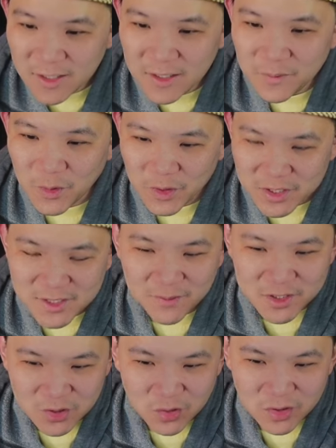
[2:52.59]
But when it said
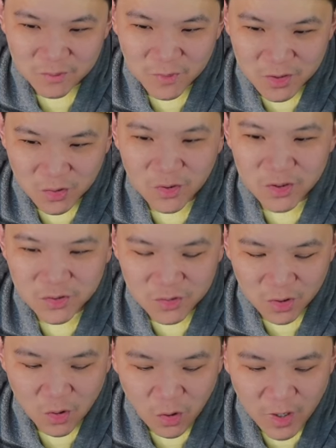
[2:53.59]
Maduro to the
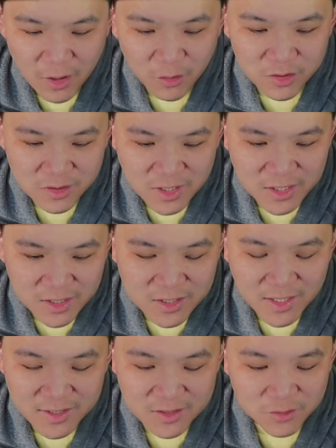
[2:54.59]
core, I was thinking
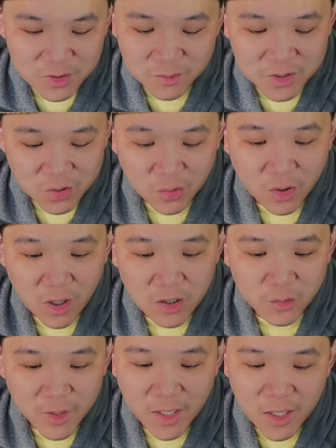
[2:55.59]
that it was Maduro all the
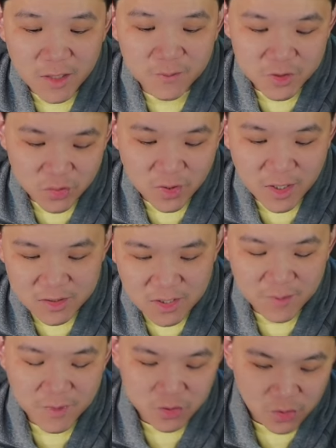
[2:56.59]
way in, Maduro outside,
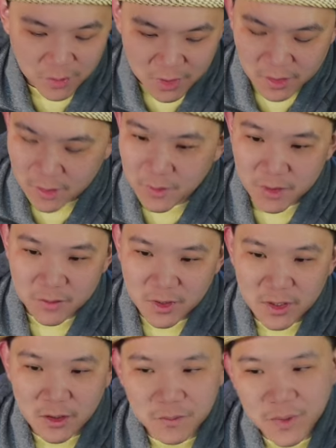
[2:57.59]
Maduro medium, Maduro, you
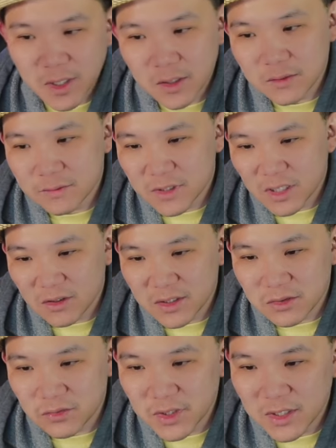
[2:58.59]
know, but, you know,
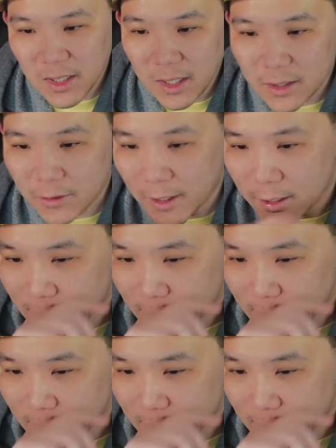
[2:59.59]
it's really not, right?